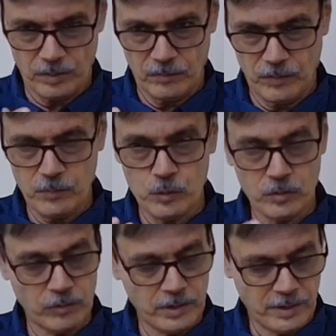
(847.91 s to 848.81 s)
very
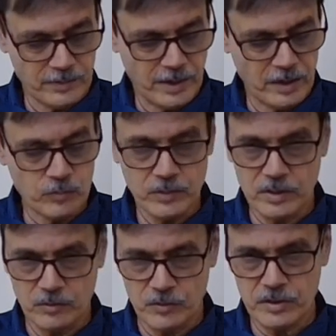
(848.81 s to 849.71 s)
beautifully has dealt with this
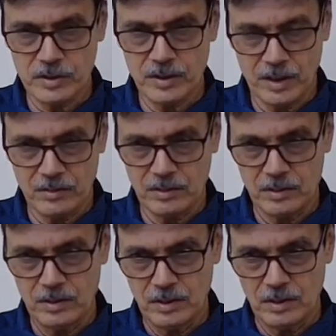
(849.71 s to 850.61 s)
question and I,
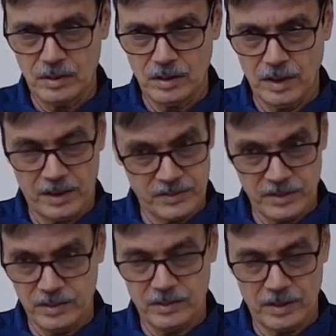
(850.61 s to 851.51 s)
uh,
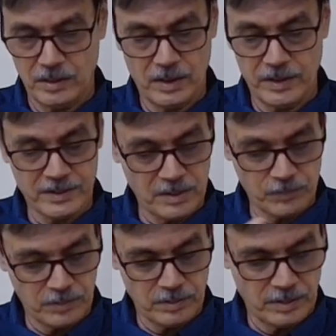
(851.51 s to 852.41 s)
extend, I, I
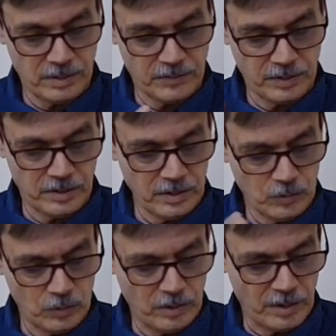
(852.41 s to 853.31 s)
accept his theory
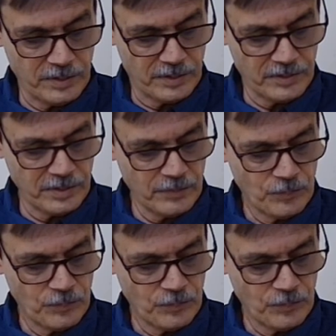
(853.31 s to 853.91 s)
to a larger extent.